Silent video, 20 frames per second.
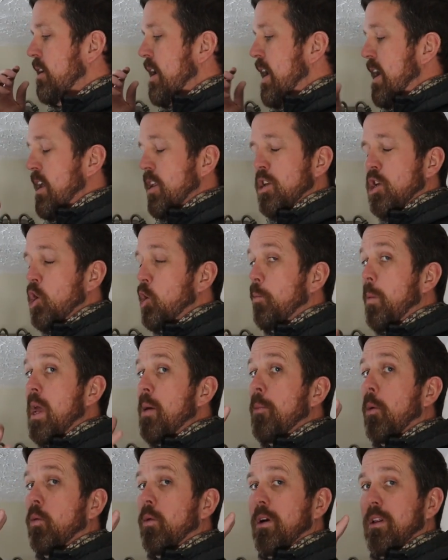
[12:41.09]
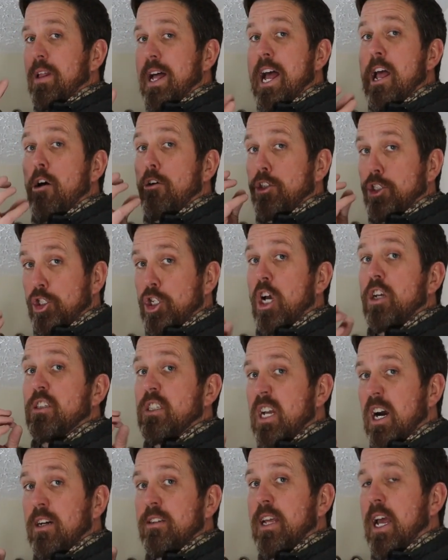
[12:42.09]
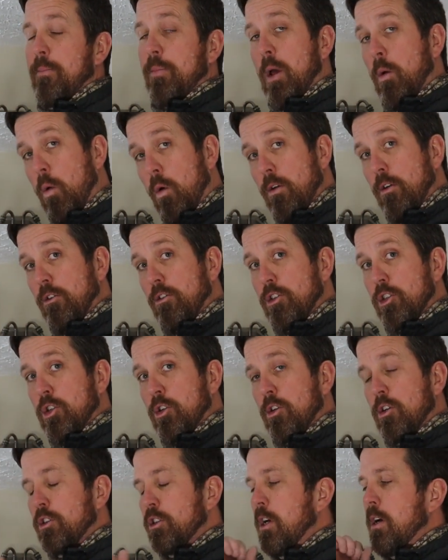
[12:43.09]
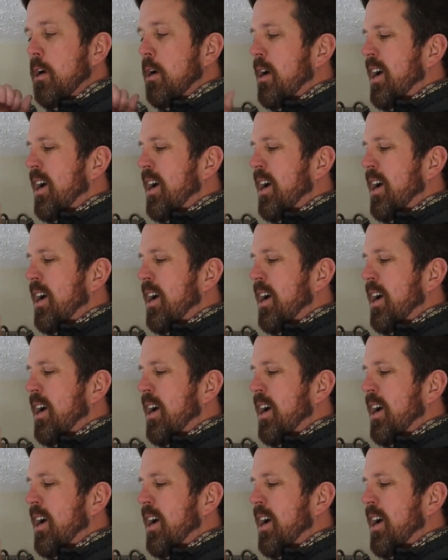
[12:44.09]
and two, people rely on just duct tape. They won't use screws.